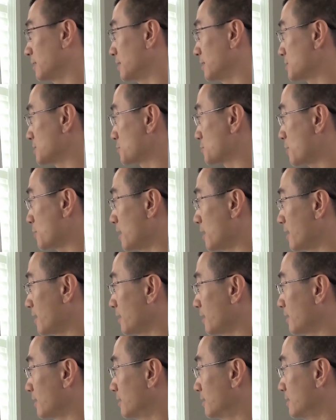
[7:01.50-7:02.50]
Let's
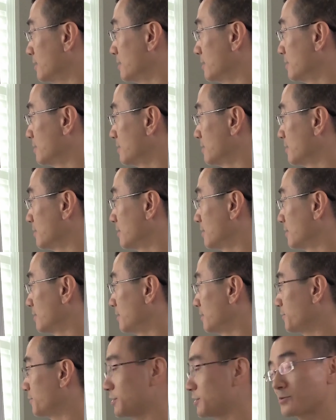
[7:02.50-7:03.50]
try
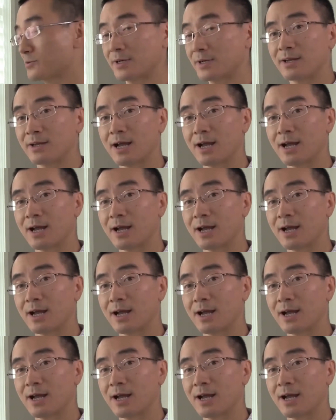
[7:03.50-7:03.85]
the first one.